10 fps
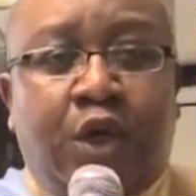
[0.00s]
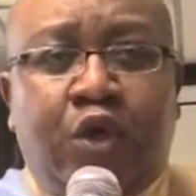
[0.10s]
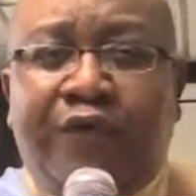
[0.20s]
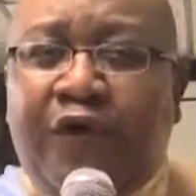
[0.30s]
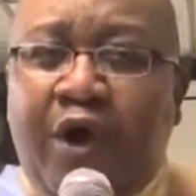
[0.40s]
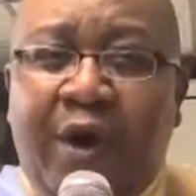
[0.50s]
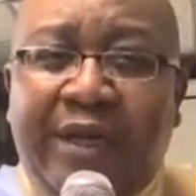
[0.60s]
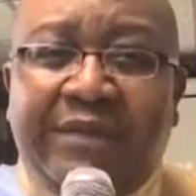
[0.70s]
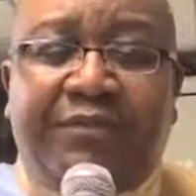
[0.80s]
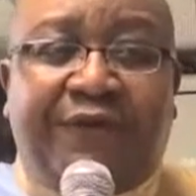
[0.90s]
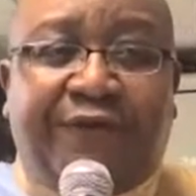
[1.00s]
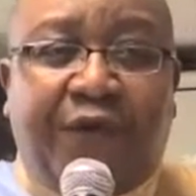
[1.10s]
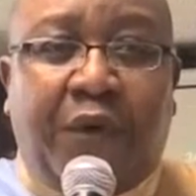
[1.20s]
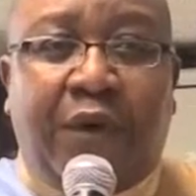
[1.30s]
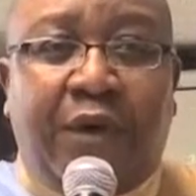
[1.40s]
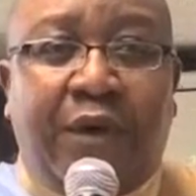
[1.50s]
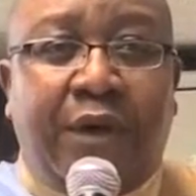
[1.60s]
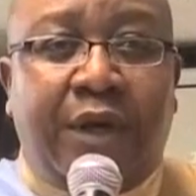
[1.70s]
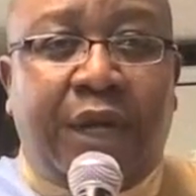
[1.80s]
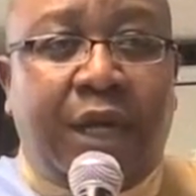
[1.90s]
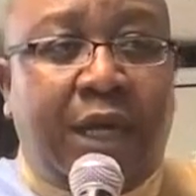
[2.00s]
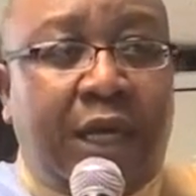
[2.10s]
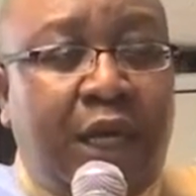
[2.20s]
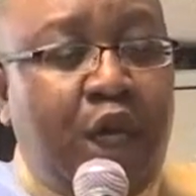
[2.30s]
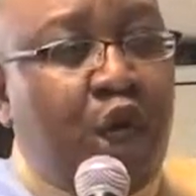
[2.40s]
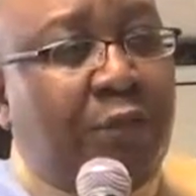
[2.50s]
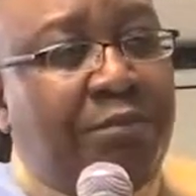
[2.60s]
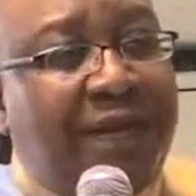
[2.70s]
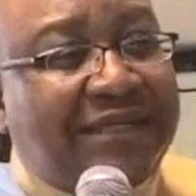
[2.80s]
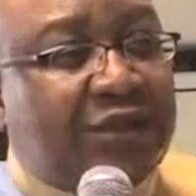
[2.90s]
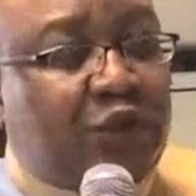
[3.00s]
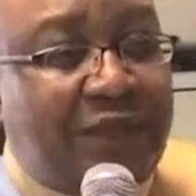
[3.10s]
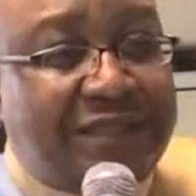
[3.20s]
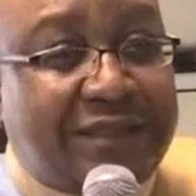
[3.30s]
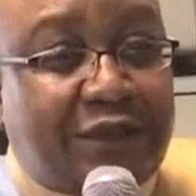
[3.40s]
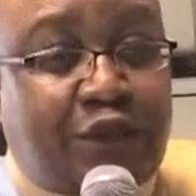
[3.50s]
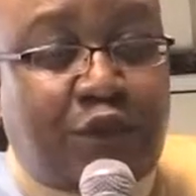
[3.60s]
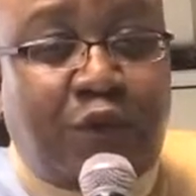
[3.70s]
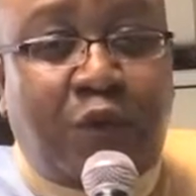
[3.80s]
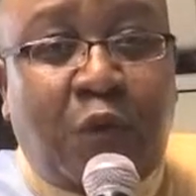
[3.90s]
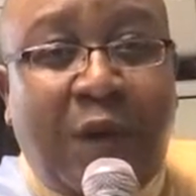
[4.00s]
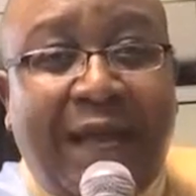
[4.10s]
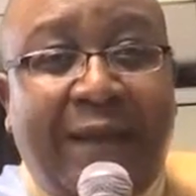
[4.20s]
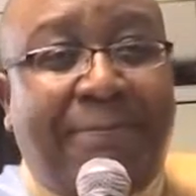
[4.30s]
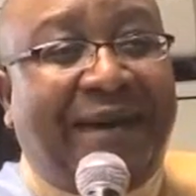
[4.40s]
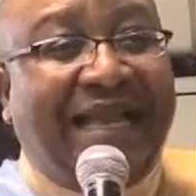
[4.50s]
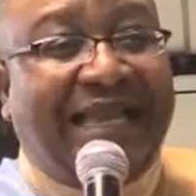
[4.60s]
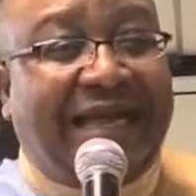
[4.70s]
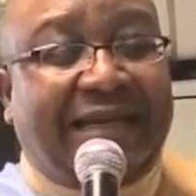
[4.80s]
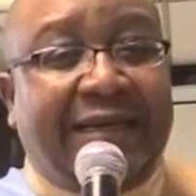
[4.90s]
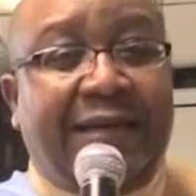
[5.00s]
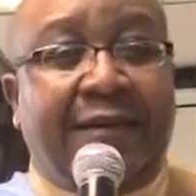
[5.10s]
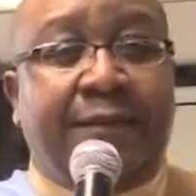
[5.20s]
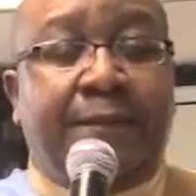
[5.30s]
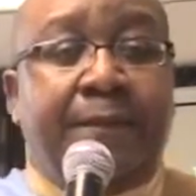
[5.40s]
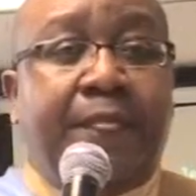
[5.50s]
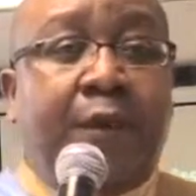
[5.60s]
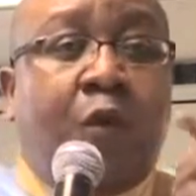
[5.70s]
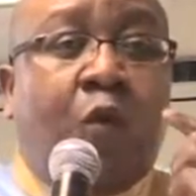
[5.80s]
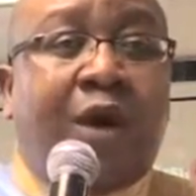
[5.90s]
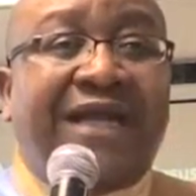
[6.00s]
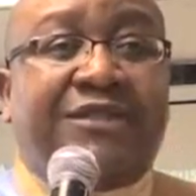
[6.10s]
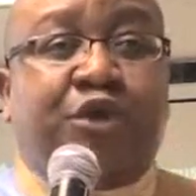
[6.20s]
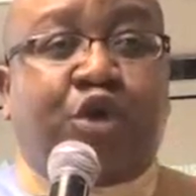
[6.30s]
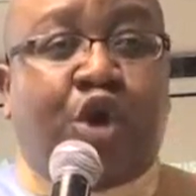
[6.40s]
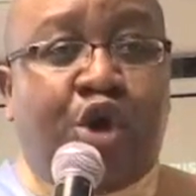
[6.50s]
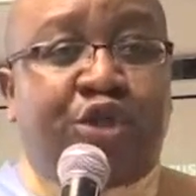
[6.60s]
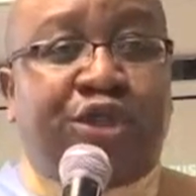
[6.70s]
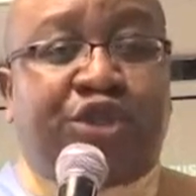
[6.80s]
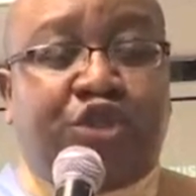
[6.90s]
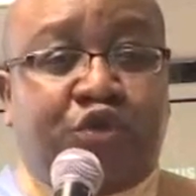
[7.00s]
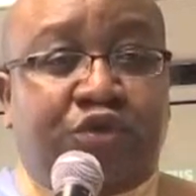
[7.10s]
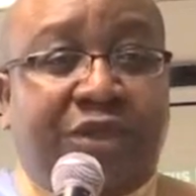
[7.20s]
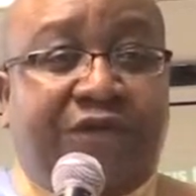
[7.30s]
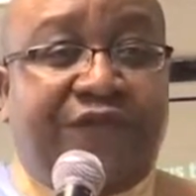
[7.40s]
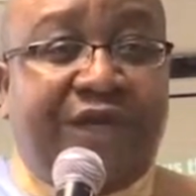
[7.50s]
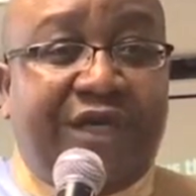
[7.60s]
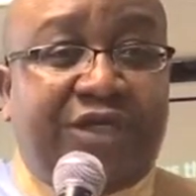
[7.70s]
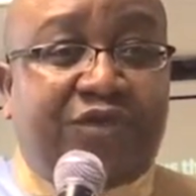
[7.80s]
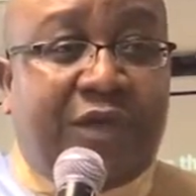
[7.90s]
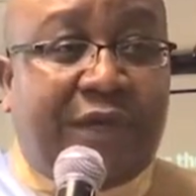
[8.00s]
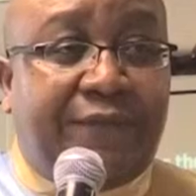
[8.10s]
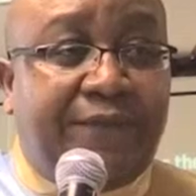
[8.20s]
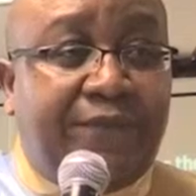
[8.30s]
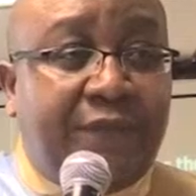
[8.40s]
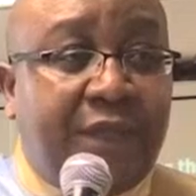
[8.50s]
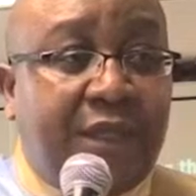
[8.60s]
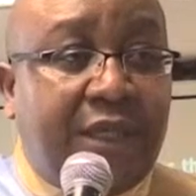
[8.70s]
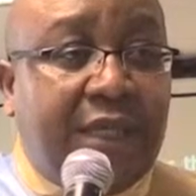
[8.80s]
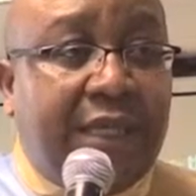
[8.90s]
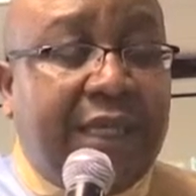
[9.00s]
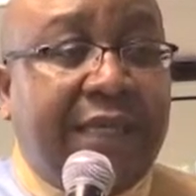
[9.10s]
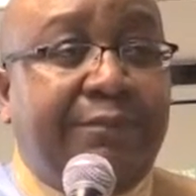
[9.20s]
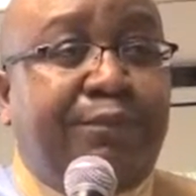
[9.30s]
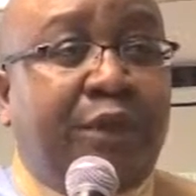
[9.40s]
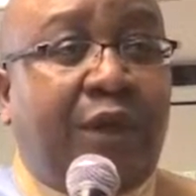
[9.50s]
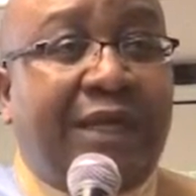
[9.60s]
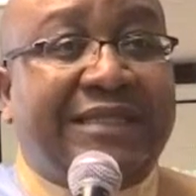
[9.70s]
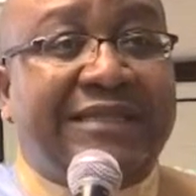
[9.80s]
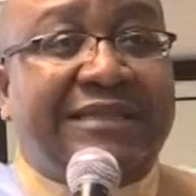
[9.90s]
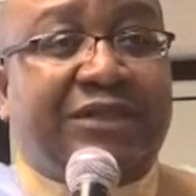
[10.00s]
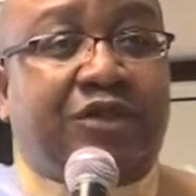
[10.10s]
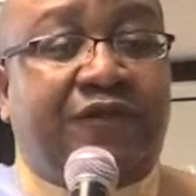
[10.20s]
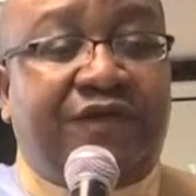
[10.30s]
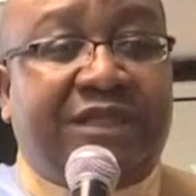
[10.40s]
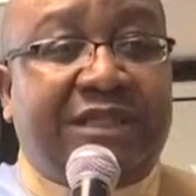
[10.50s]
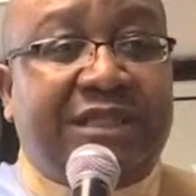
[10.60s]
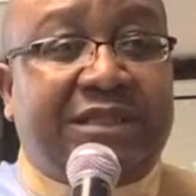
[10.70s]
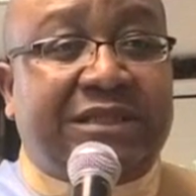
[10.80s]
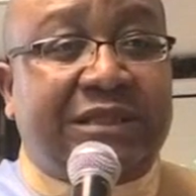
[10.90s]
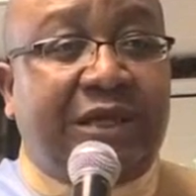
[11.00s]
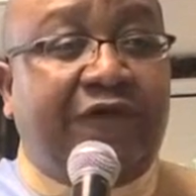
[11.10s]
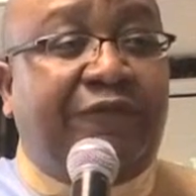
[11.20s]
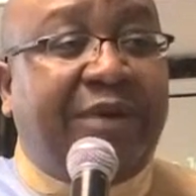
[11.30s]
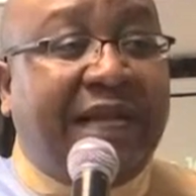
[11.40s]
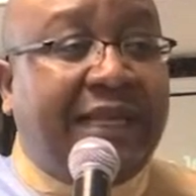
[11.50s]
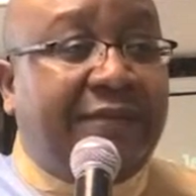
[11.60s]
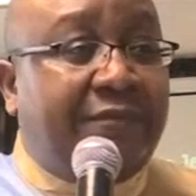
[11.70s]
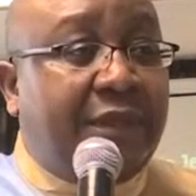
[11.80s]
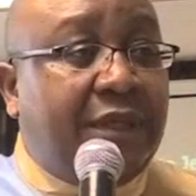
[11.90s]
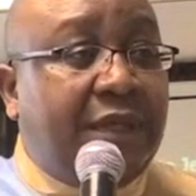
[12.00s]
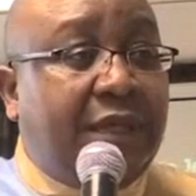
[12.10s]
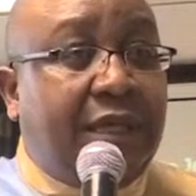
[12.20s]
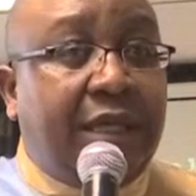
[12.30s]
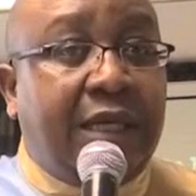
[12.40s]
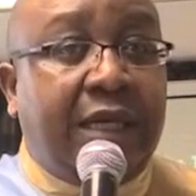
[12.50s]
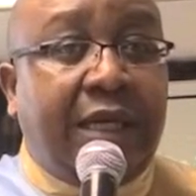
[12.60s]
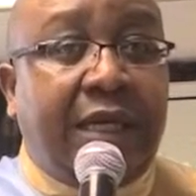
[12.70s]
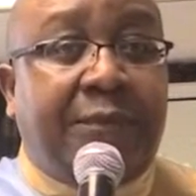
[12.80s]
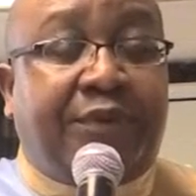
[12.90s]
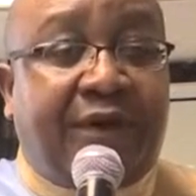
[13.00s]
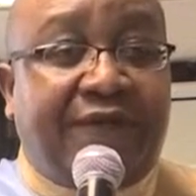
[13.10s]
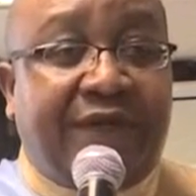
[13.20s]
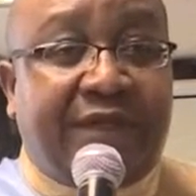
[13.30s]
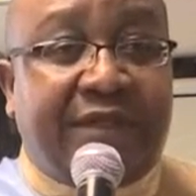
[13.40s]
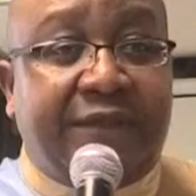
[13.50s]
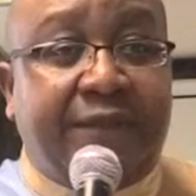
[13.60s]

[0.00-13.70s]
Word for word: you've heard it before. Numbers 22, where Balak wanted to curse the children of Israel, he employed the services of Balaam, a prophet.